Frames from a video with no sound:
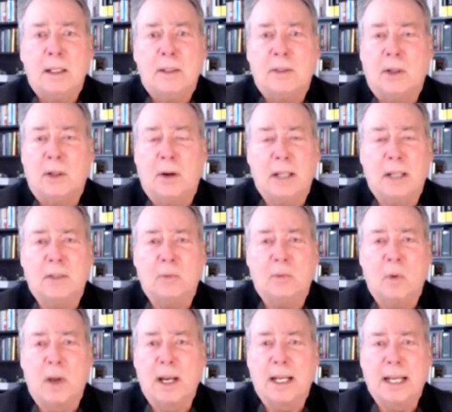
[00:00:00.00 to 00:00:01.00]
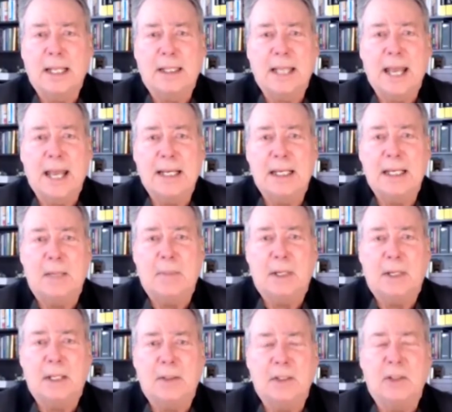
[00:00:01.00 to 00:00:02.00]
So I just want to get that in there
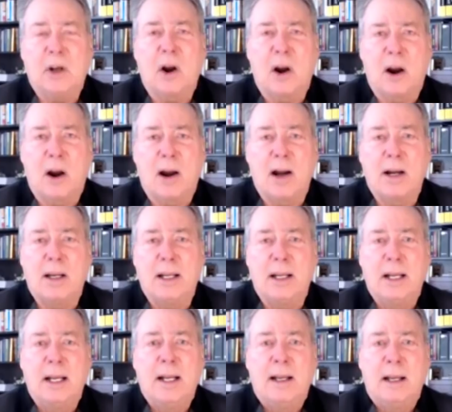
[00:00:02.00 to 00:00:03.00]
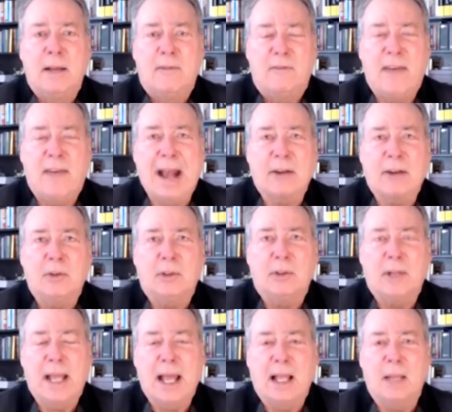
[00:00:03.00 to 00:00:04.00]
because these are hard,
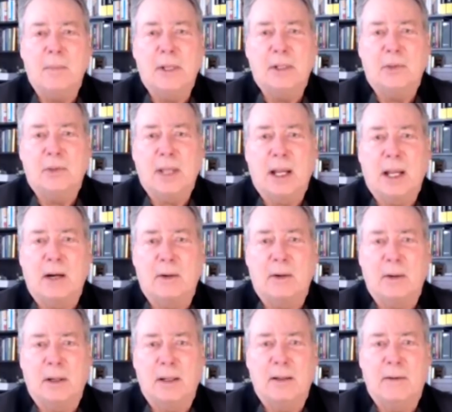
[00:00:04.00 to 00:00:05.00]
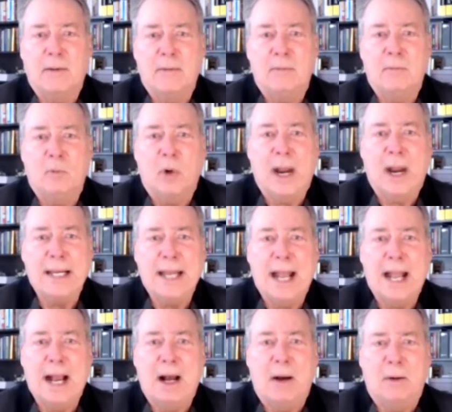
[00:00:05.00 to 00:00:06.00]
factual elements that are right
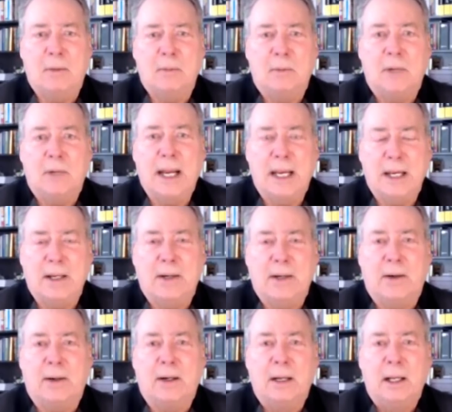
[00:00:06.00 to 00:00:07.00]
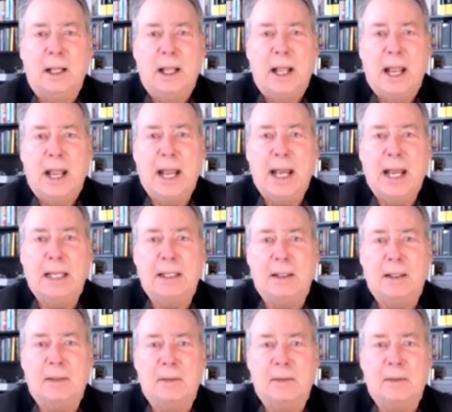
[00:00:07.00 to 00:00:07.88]
now, right here. And